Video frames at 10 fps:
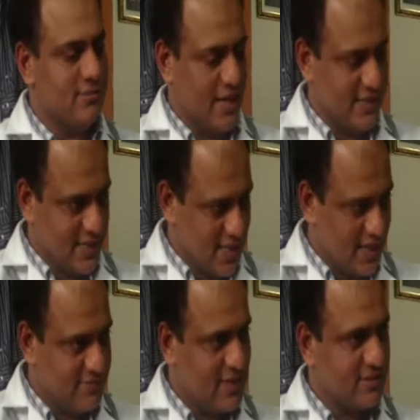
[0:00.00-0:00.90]
Diet and
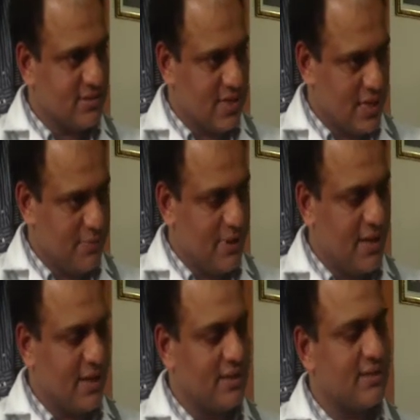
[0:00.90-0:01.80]
lifestyle, sleep,
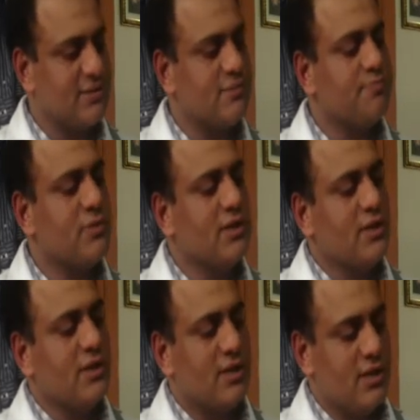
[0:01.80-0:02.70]
and this
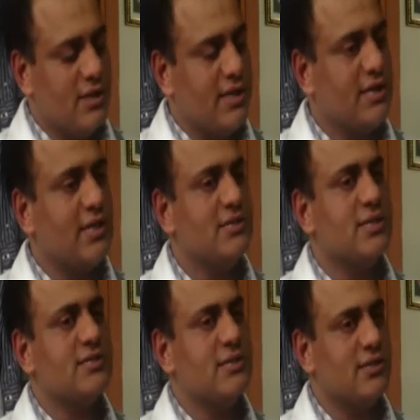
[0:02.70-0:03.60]

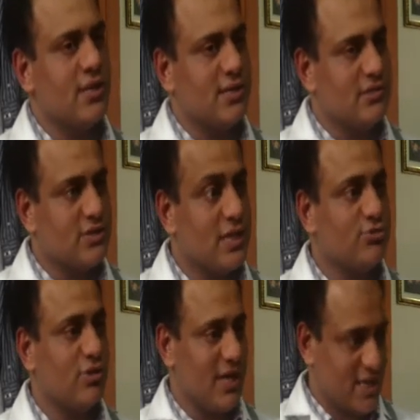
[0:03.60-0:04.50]
indulgence in the sexual